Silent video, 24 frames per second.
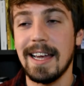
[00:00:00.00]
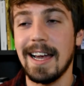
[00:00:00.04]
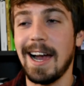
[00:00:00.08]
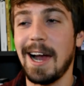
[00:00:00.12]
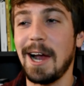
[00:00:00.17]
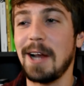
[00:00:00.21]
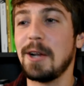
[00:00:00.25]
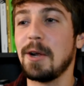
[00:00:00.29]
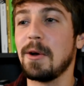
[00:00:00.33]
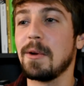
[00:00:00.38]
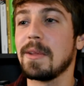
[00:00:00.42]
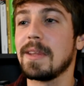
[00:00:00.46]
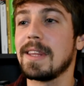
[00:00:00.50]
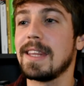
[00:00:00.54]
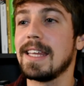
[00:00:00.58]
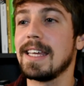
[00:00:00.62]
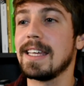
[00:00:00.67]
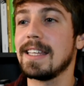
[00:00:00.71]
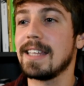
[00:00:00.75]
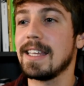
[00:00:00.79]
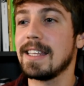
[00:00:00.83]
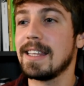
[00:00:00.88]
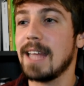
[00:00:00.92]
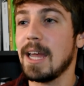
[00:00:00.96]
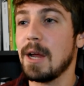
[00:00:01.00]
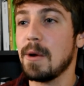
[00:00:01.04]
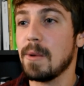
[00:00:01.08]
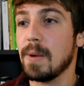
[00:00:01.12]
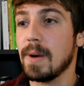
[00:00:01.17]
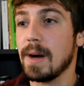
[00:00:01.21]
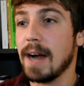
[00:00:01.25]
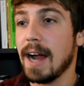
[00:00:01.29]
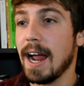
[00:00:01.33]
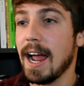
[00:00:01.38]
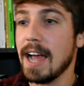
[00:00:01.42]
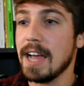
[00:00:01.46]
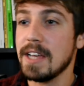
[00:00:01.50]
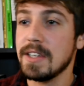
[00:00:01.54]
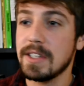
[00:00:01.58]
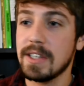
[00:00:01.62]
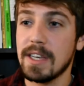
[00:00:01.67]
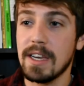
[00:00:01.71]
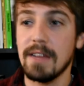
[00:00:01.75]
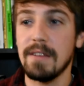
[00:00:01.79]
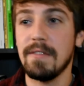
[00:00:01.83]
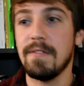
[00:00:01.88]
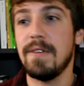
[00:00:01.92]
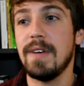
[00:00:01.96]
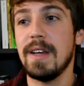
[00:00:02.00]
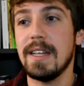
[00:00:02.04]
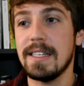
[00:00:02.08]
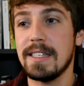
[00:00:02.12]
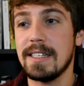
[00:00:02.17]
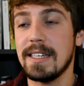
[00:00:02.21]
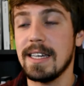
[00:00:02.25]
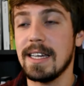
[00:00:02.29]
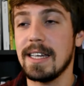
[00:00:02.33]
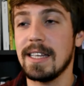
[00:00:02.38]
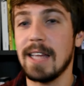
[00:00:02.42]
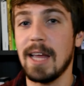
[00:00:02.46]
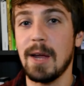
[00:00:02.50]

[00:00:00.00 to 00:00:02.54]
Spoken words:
I don't think that they were as convincing.